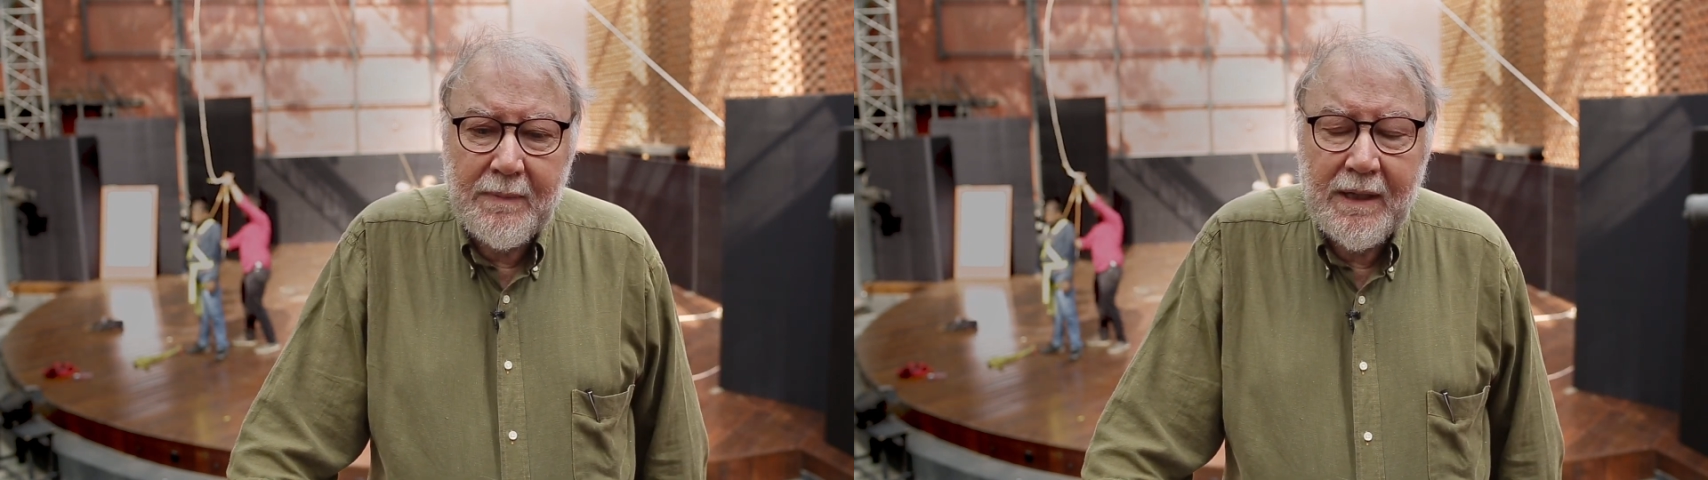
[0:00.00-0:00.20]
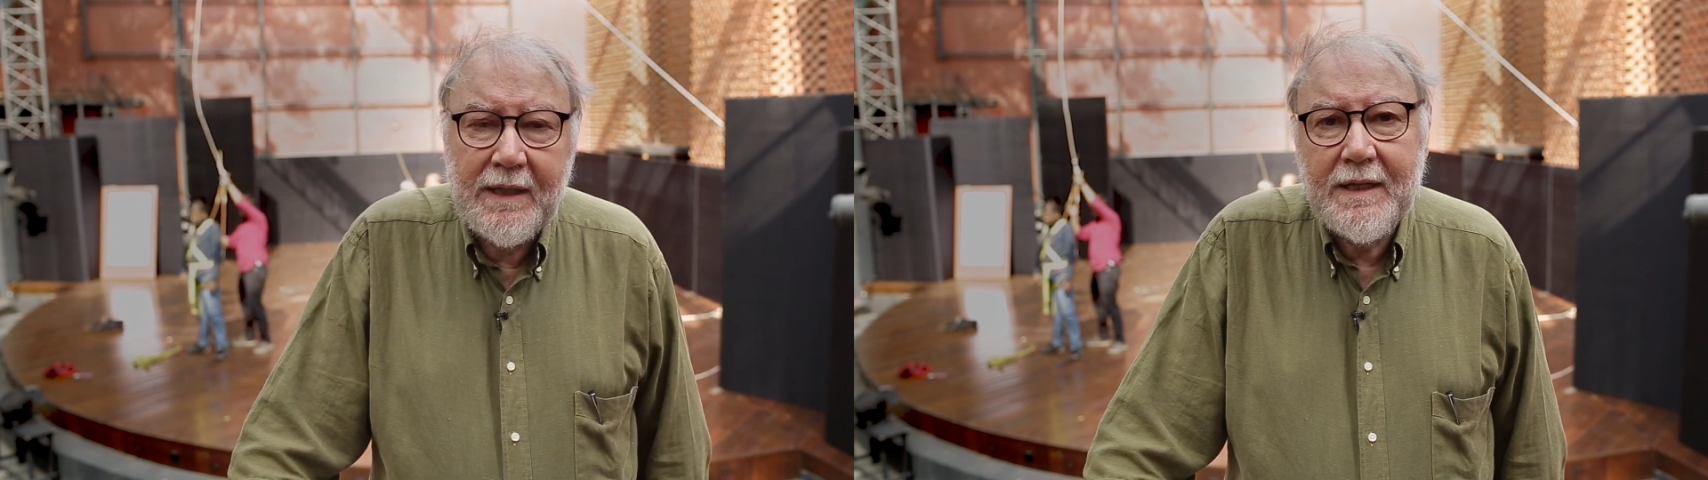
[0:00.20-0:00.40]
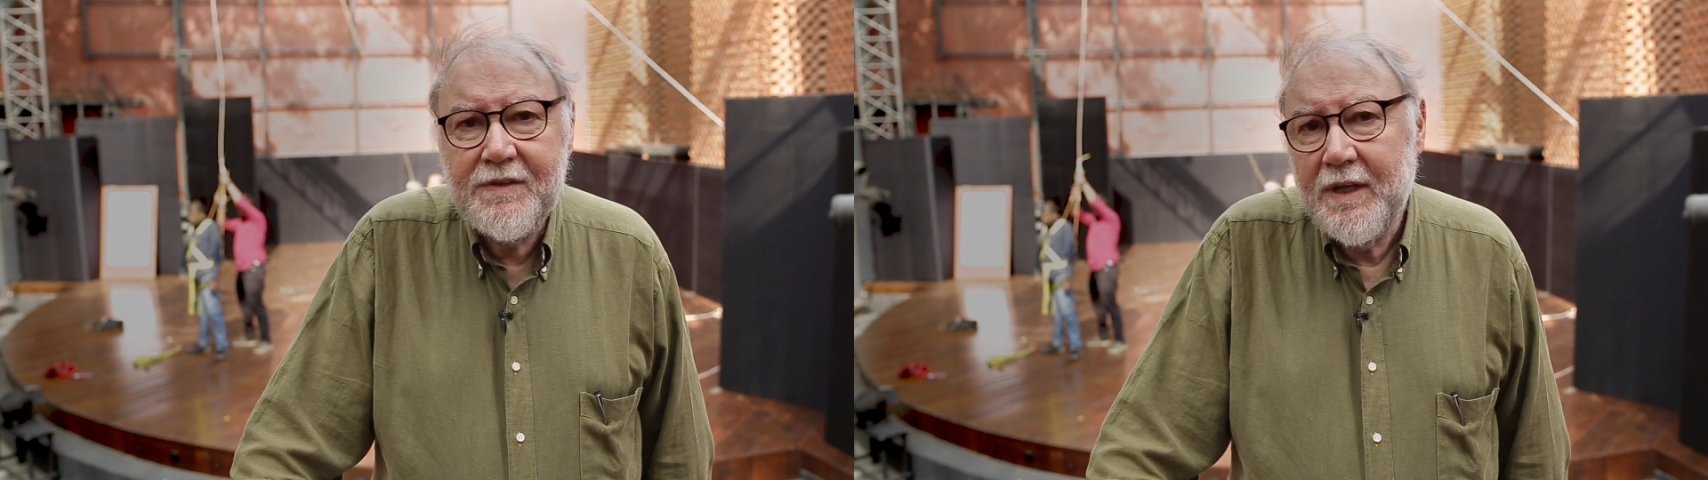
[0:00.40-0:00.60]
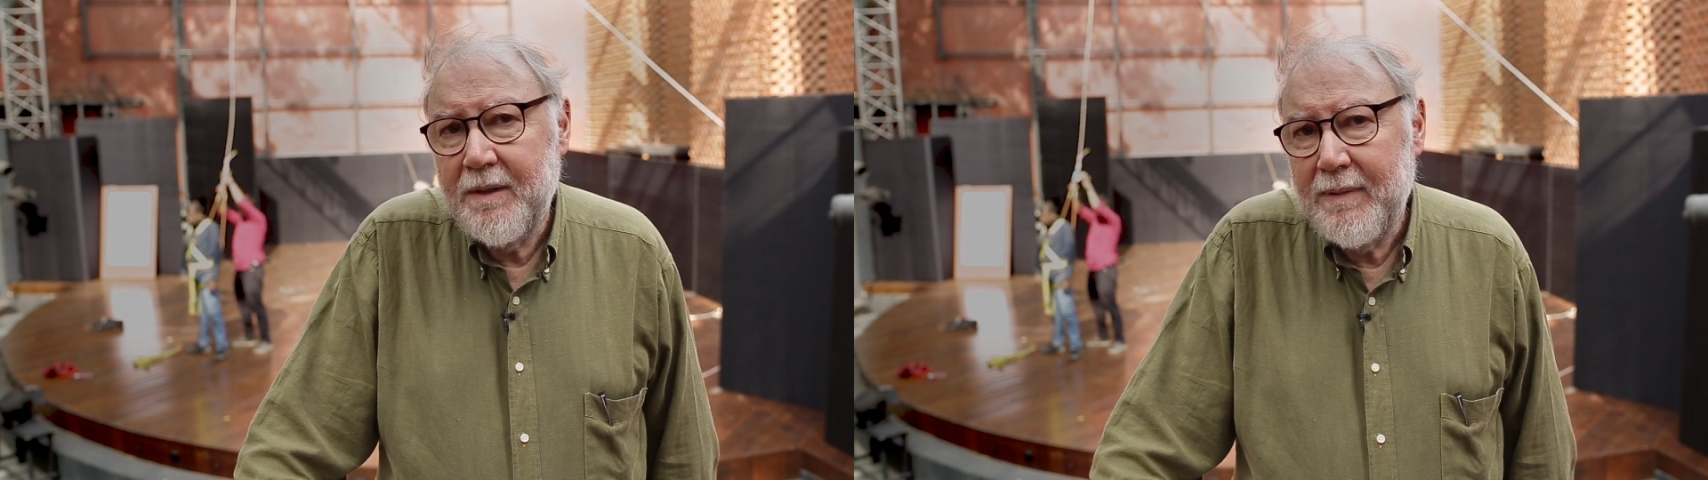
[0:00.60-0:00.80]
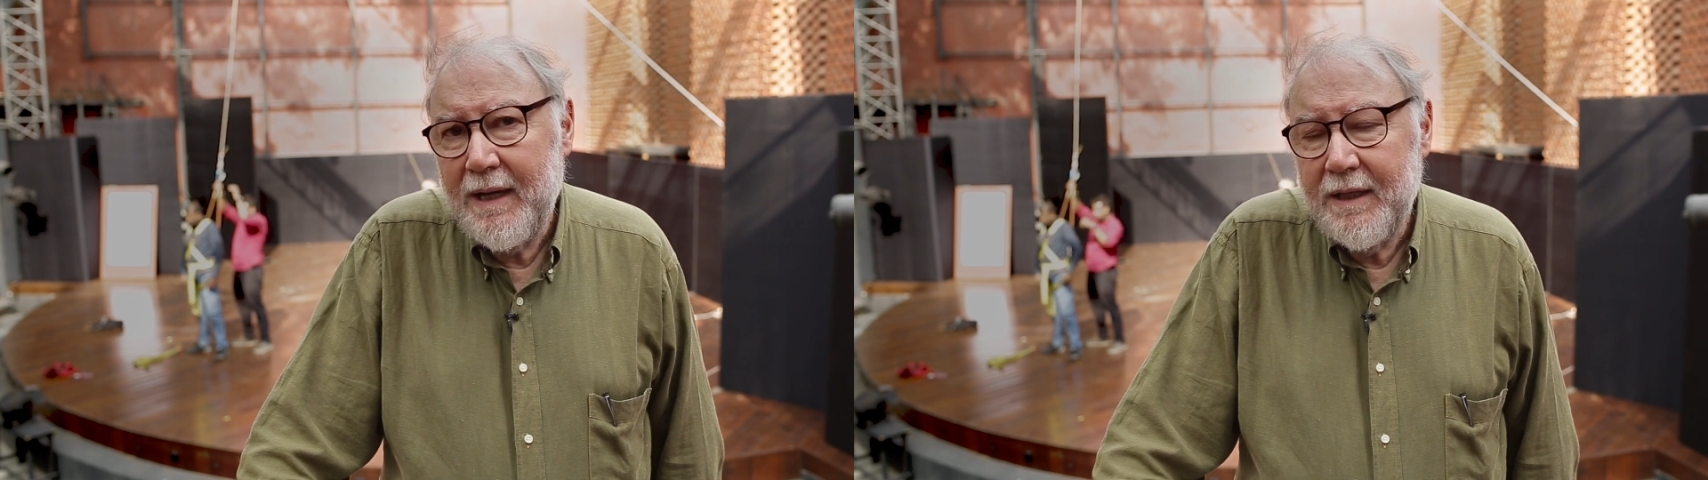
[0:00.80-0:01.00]
Malika
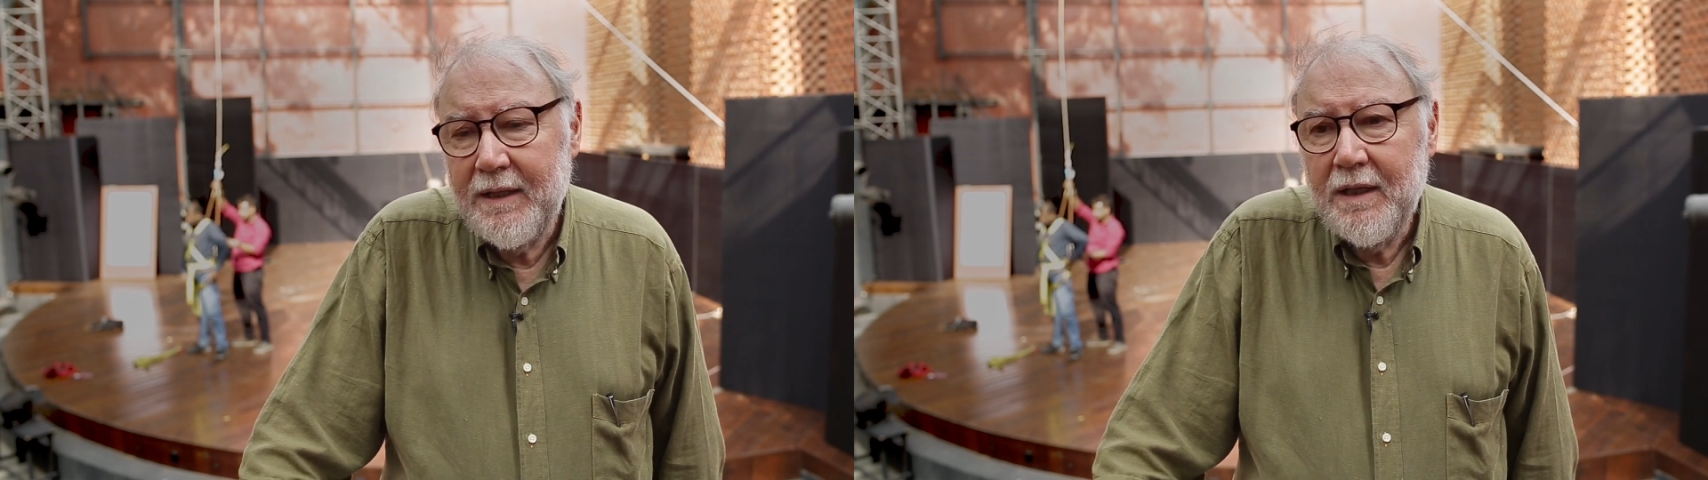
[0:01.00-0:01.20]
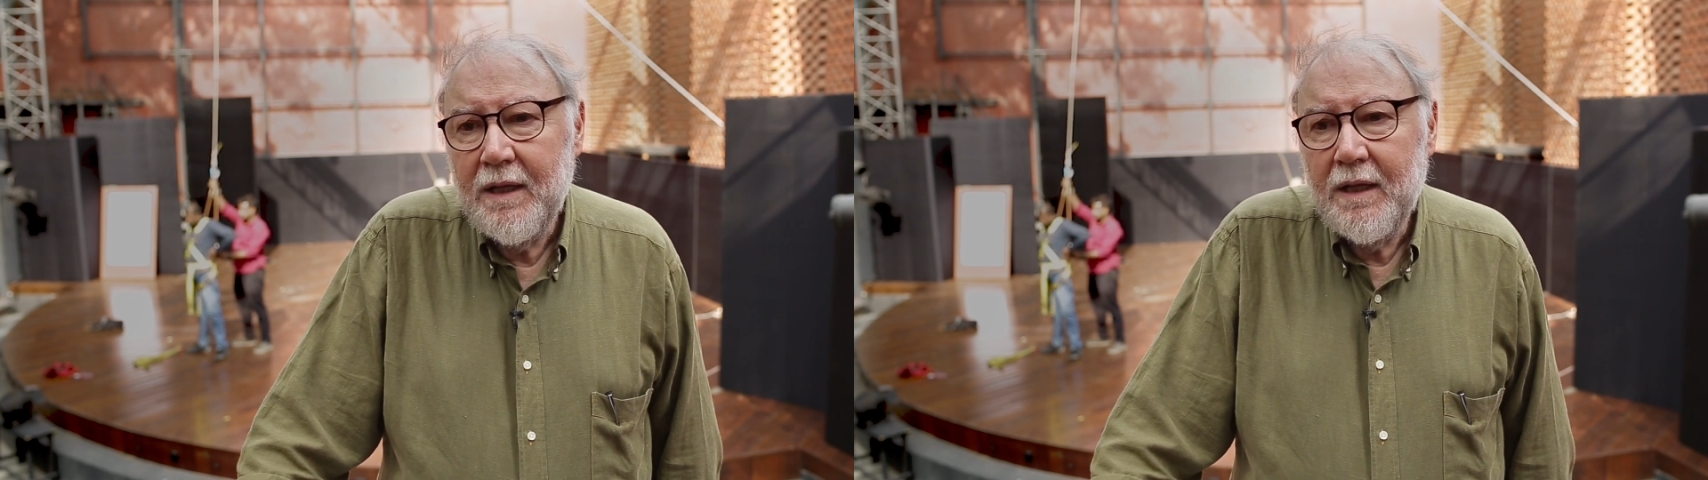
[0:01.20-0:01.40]
Sarabai,